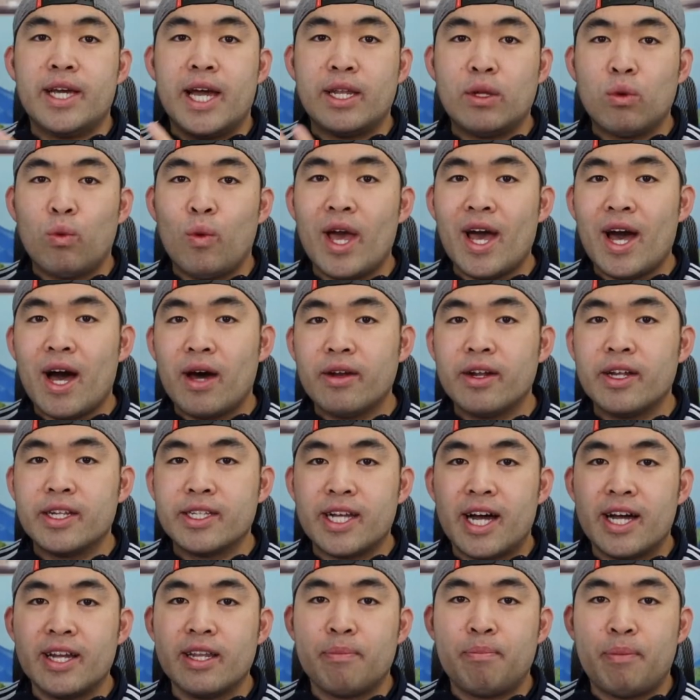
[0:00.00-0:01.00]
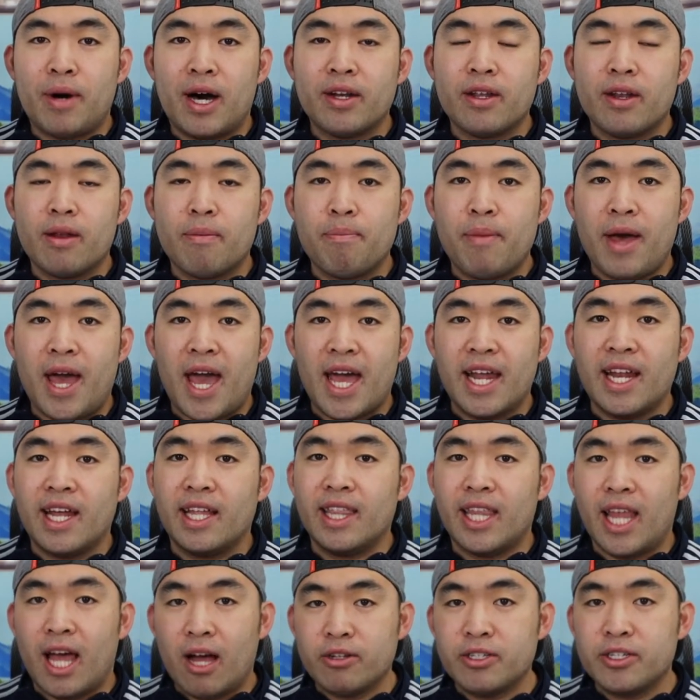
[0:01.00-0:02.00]
And the way how they design the bottom of the pan
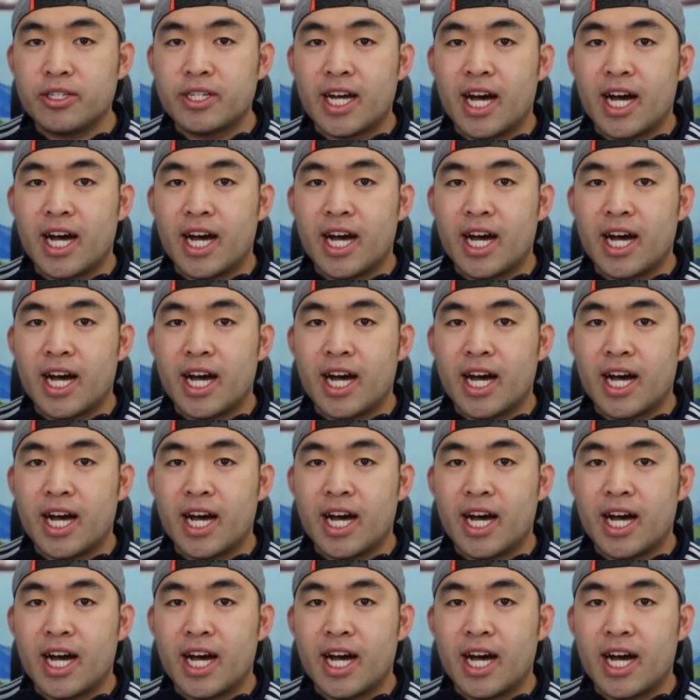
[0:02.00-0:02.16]
allows you